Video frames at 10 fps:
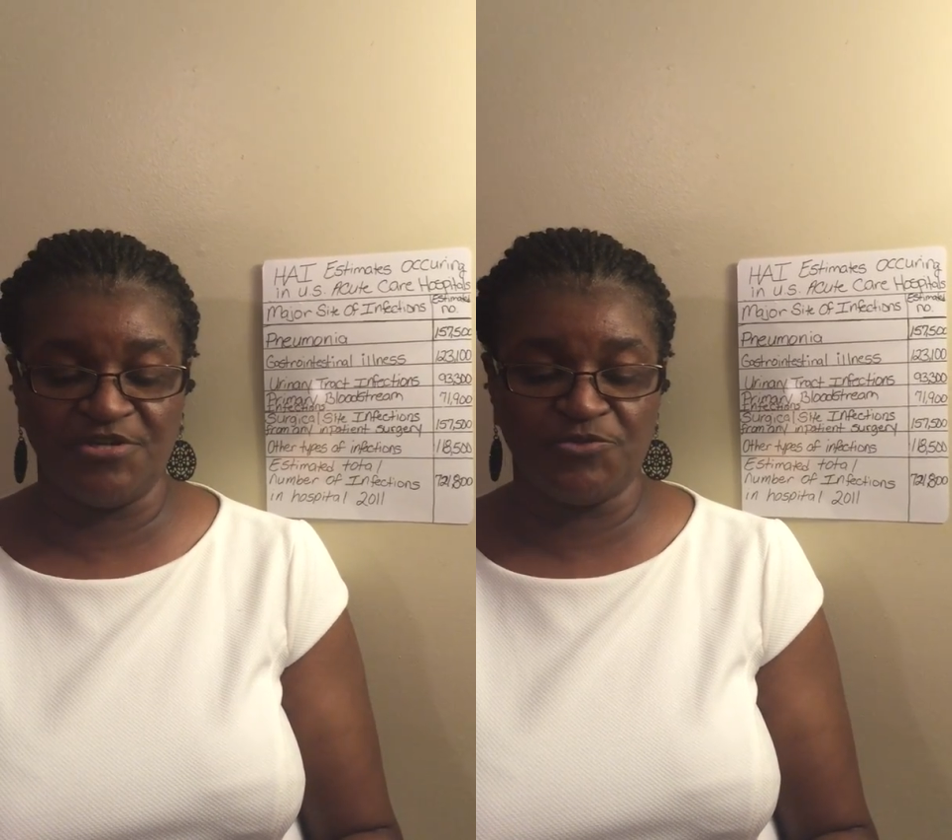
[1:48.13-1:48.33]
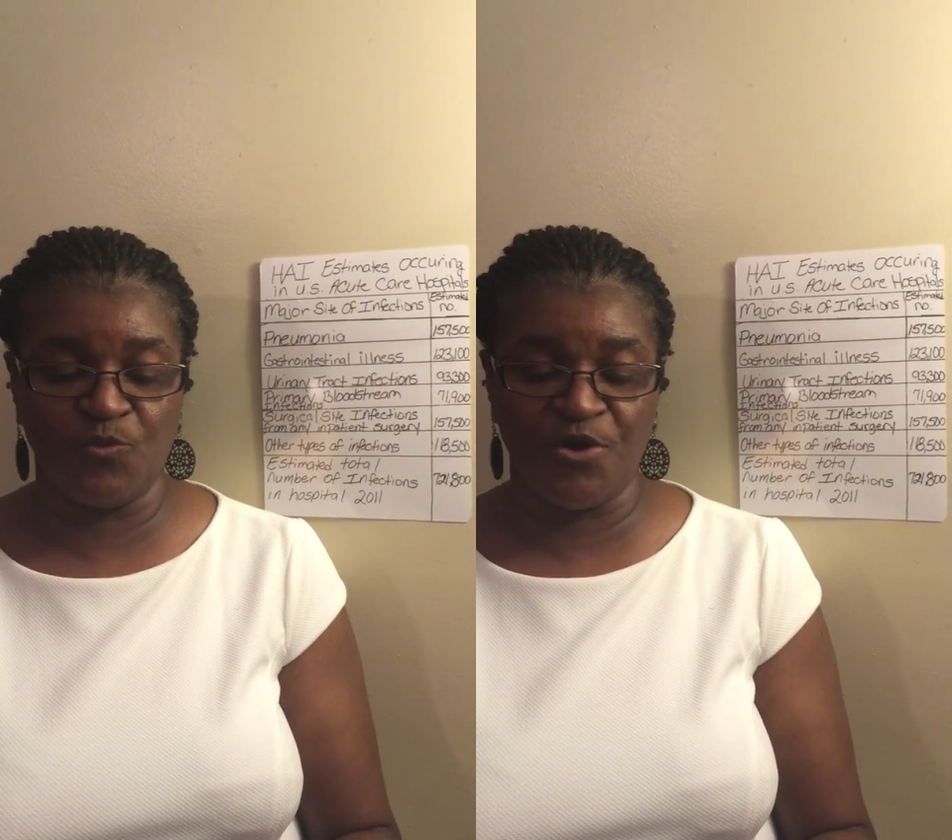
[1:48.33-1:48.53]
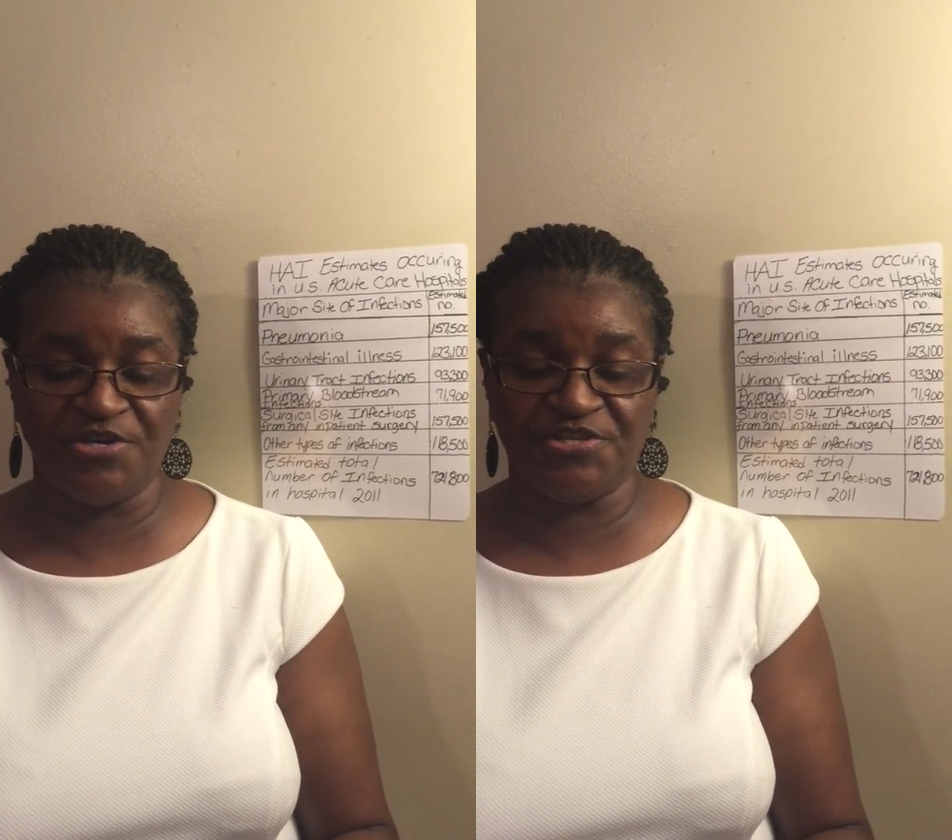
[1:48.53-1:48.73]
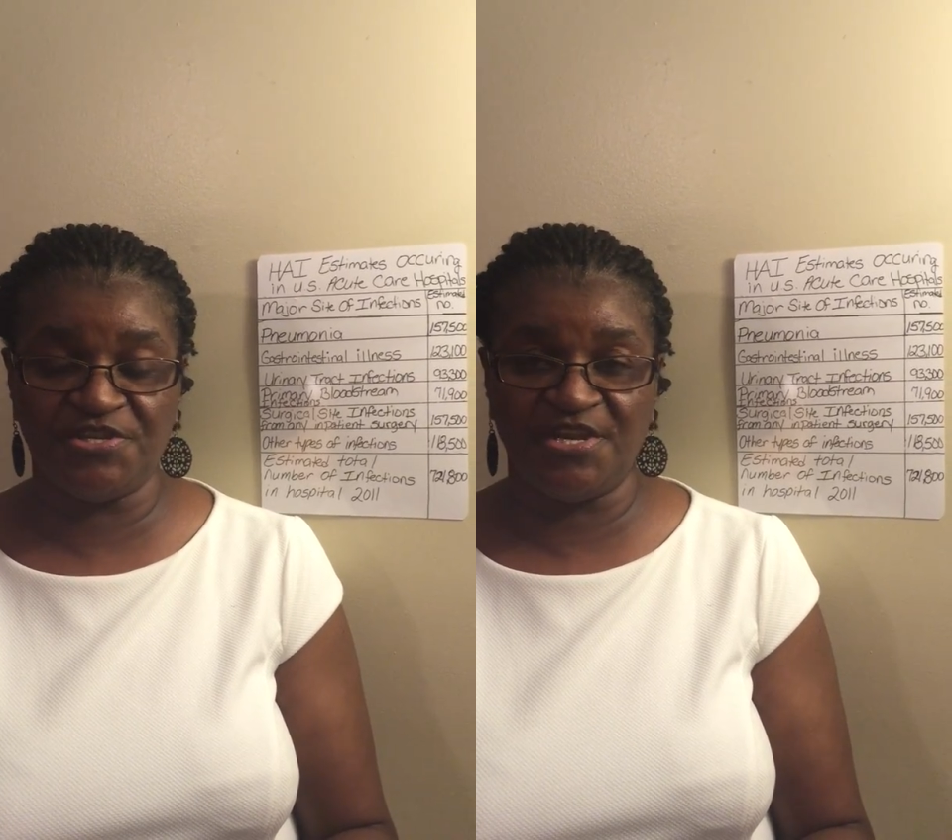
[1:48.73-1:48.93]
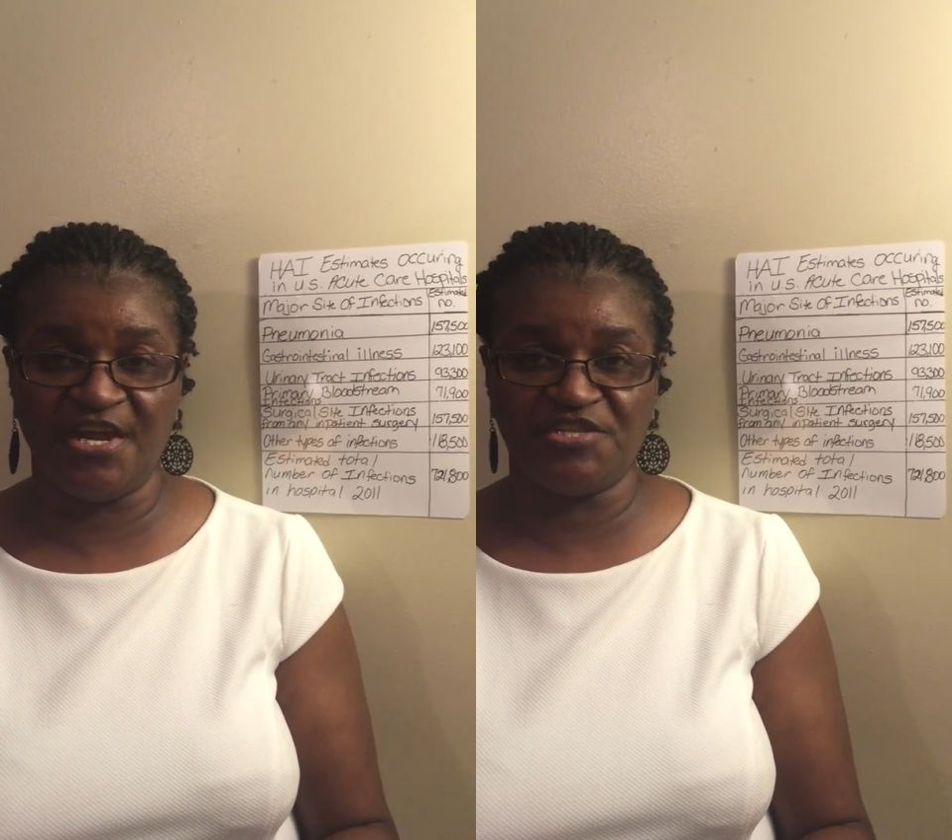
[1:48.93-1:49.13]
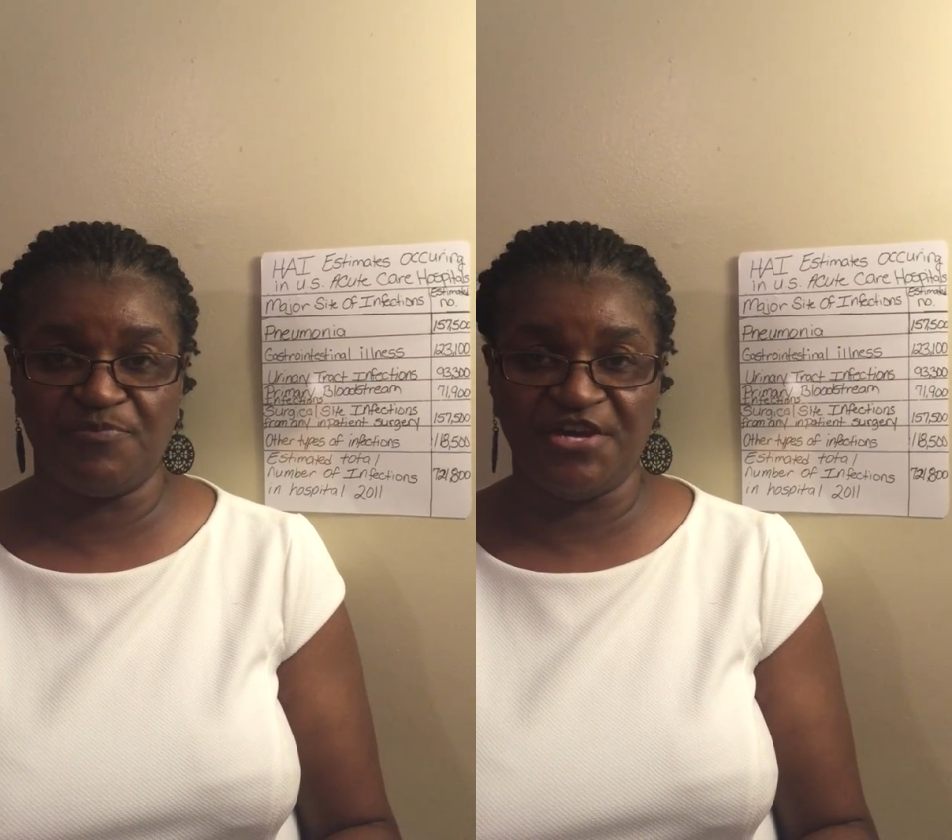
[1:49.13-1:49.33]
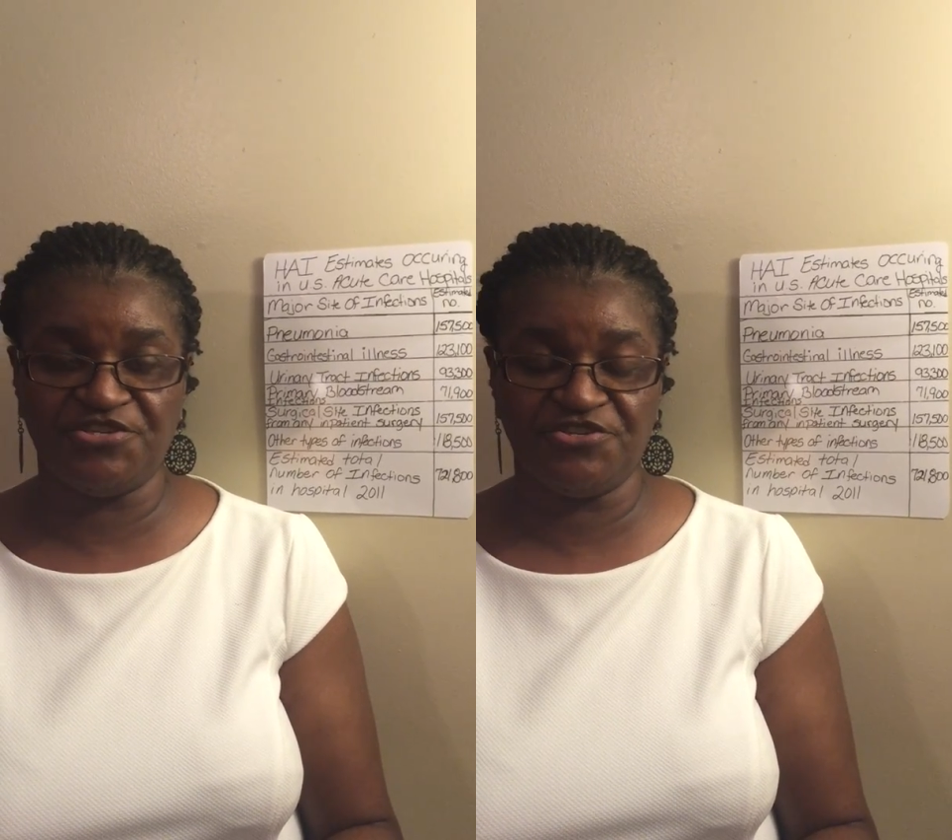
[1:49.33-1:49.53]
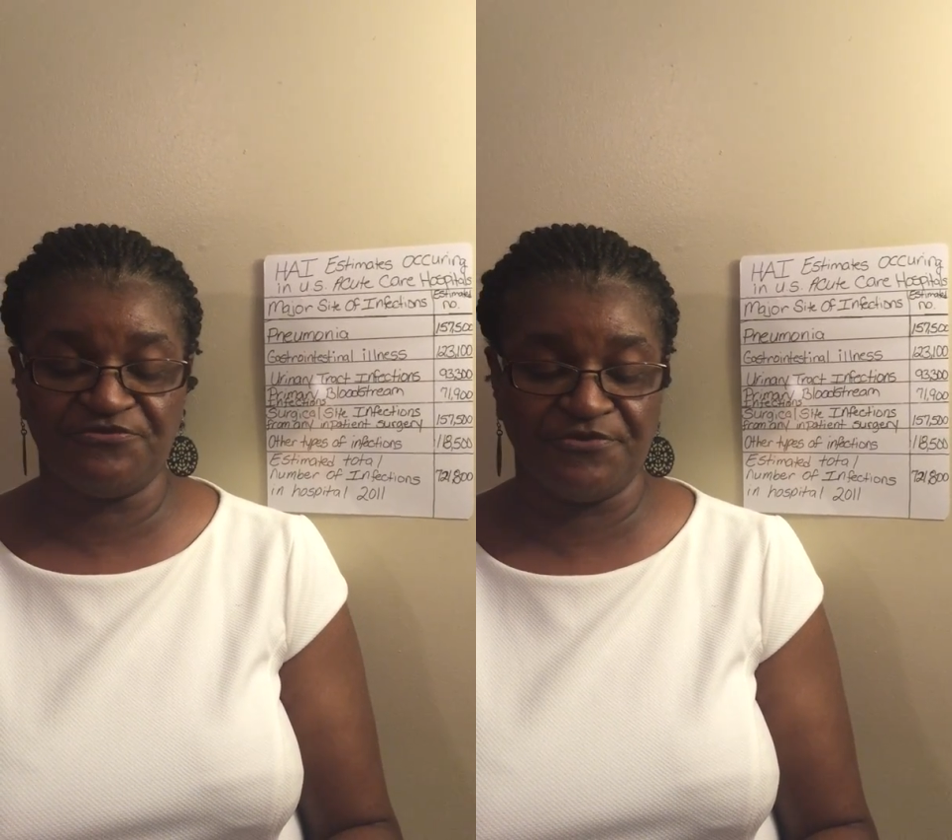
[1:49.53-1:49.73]
is worn into the next
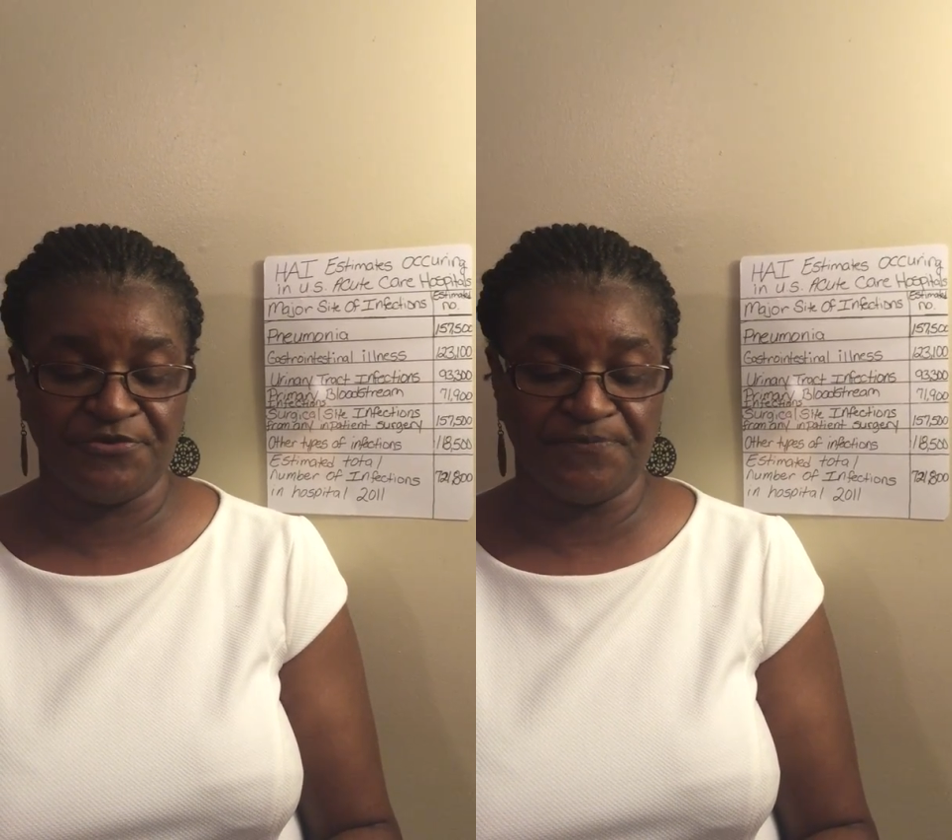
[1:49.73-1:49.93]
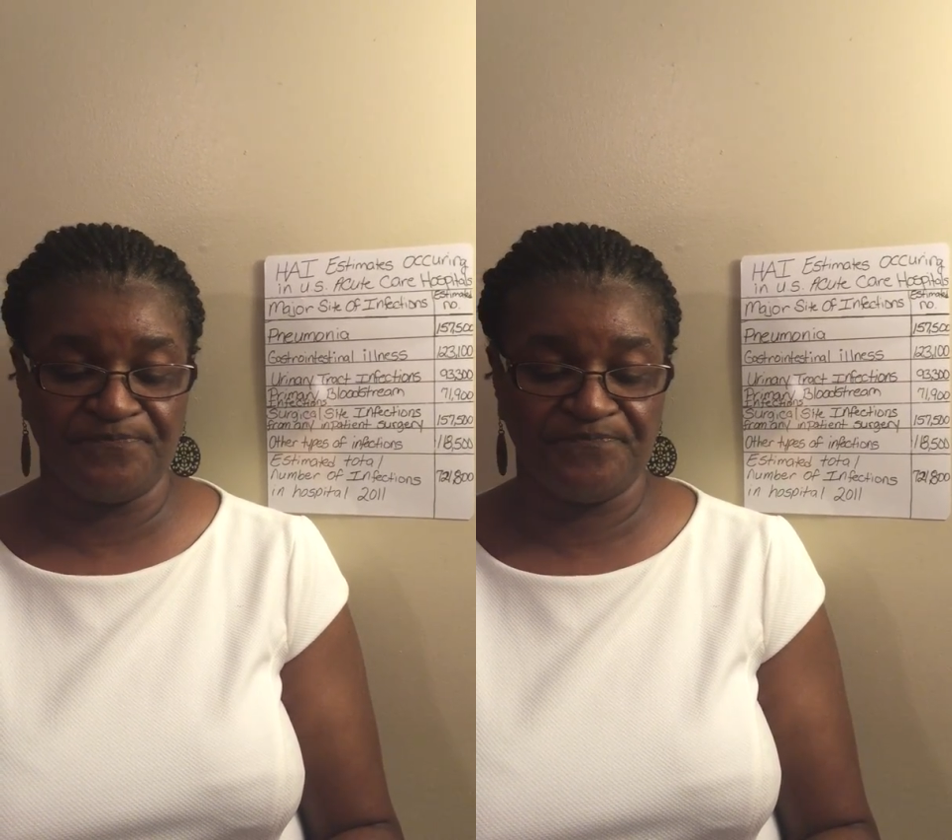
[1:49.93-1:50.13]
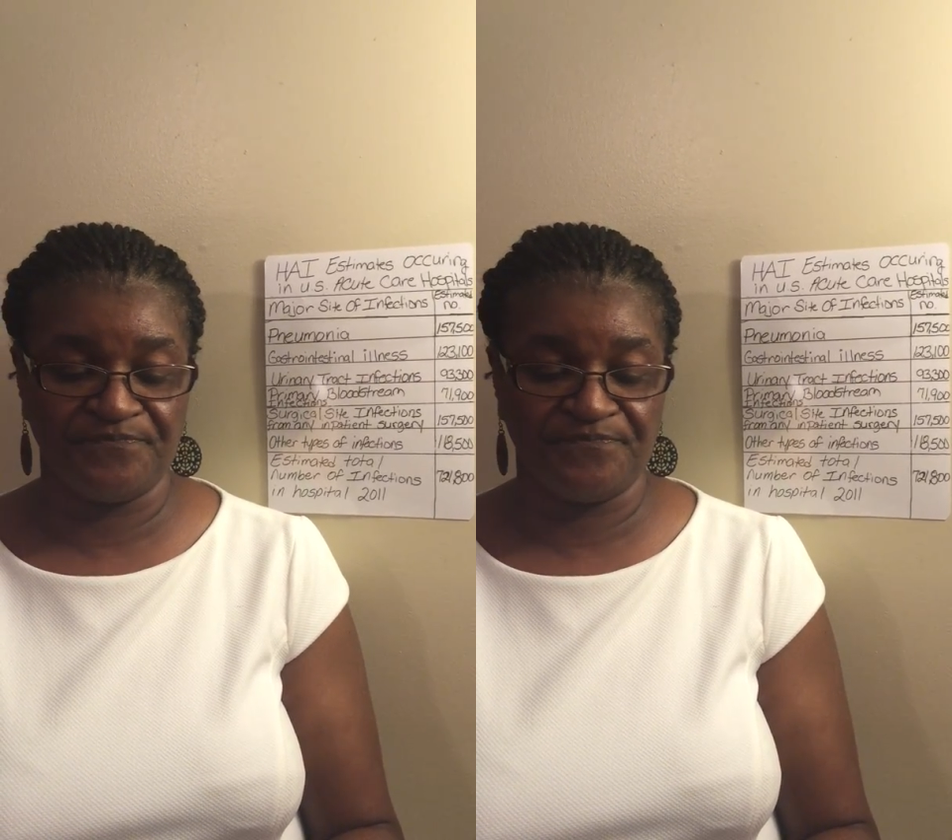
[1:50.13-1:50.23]
patient's room.